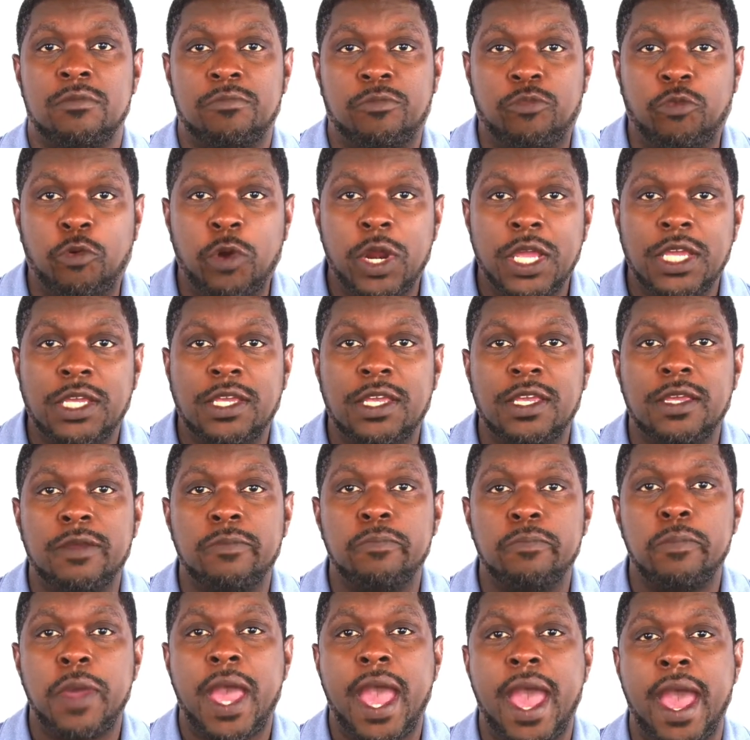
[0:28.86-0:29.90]

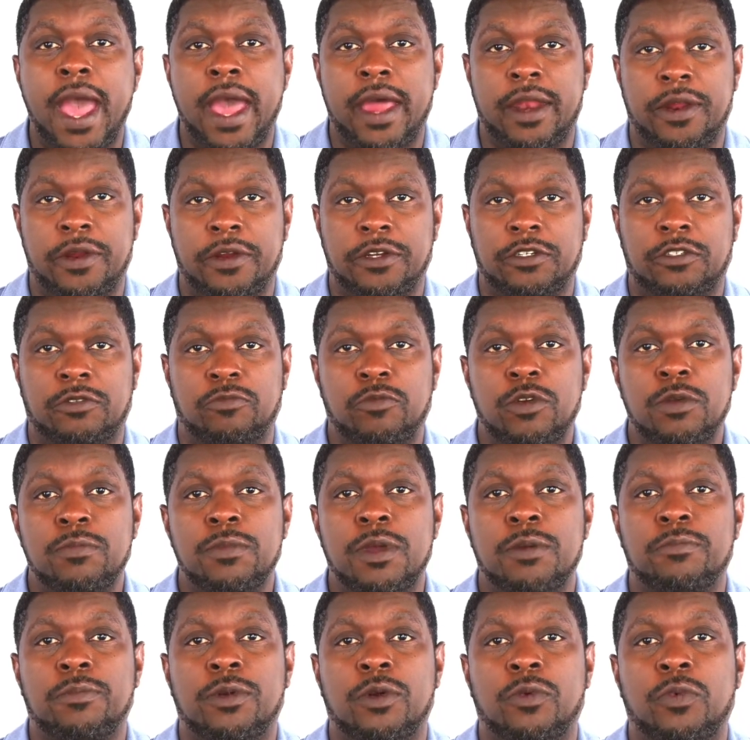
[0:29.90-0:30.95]
Breaking patterns.
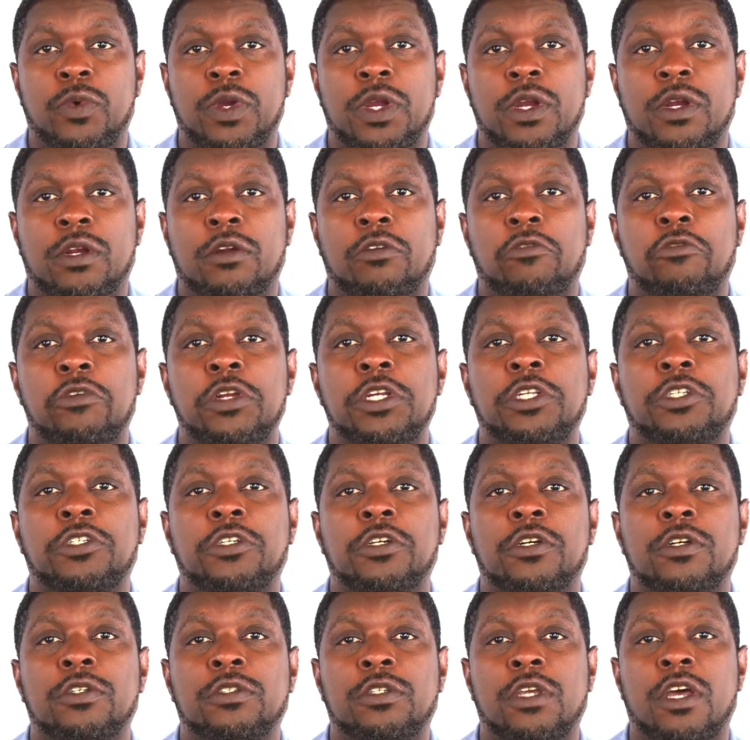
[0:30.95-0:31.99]
Remember, we are
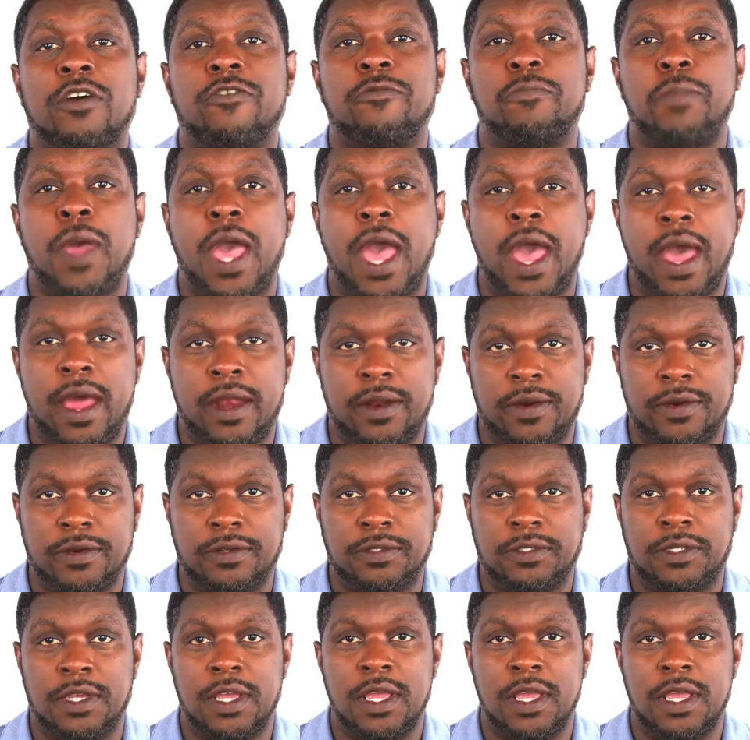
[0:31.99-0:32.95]
creatures of patterns.